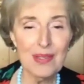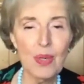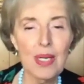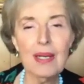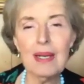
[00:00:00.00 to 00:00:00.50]
What
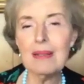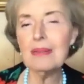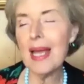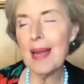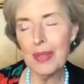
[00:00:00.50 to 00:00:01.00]
a
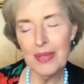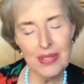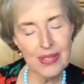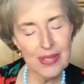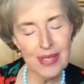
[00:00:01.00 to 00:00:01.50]

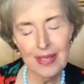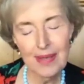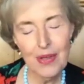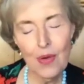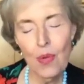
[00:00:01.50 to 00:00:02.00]
glamorous,
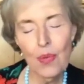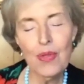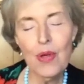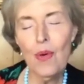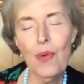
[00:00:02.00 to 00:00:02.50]
the
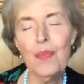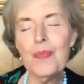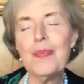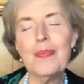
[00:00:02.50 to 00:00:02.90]
whole